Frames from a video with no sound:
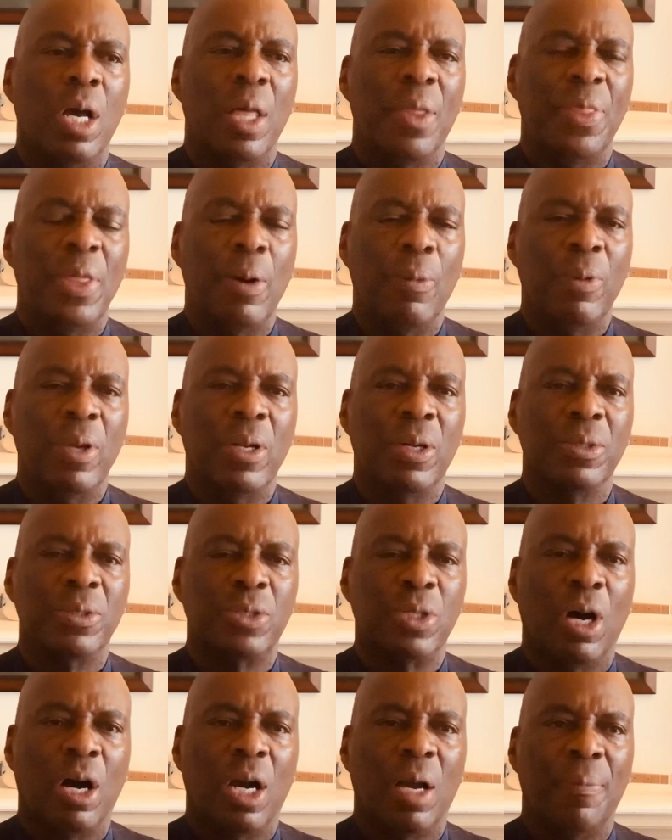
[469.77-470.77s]
that we don't
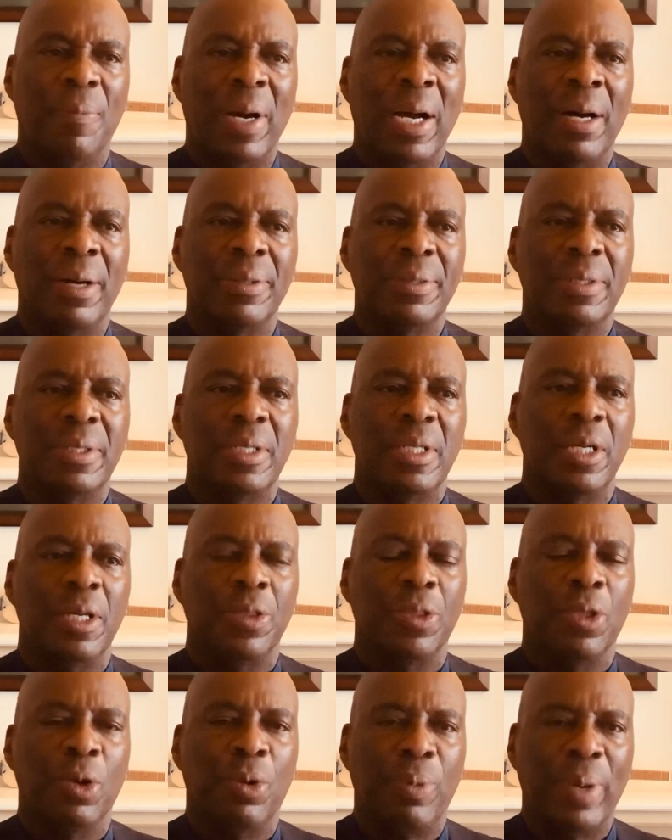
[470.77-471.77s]
talk about.
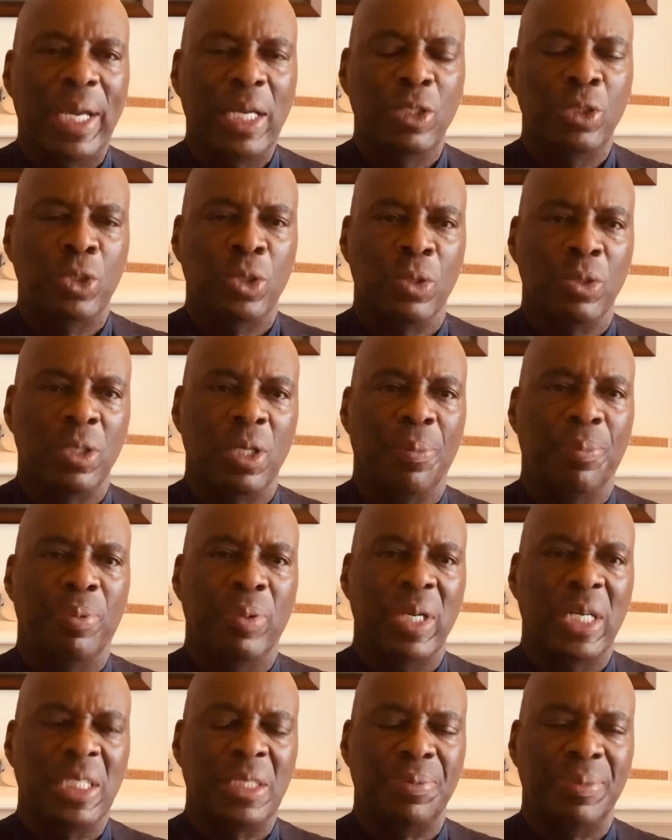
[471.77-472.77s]
The great Junior
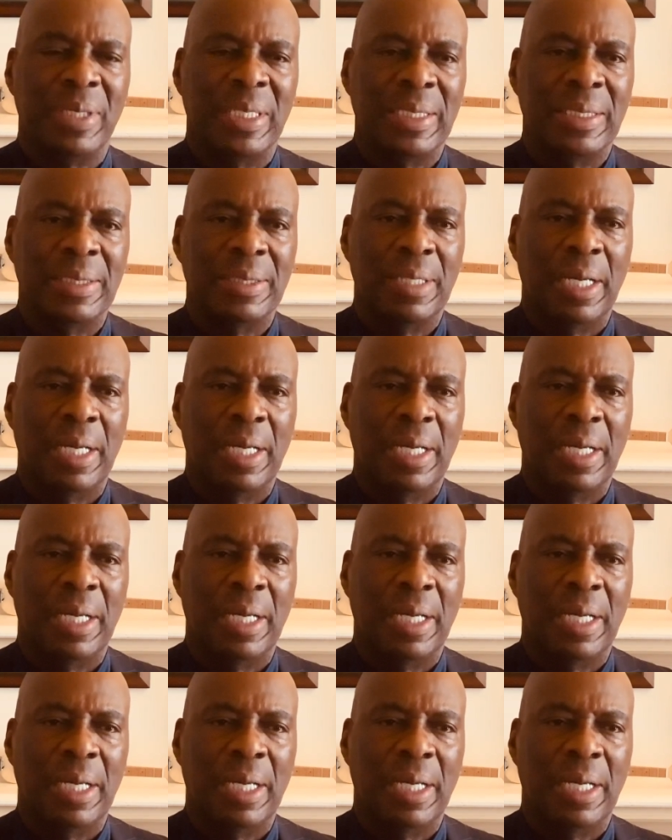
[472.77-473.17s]
Bridgman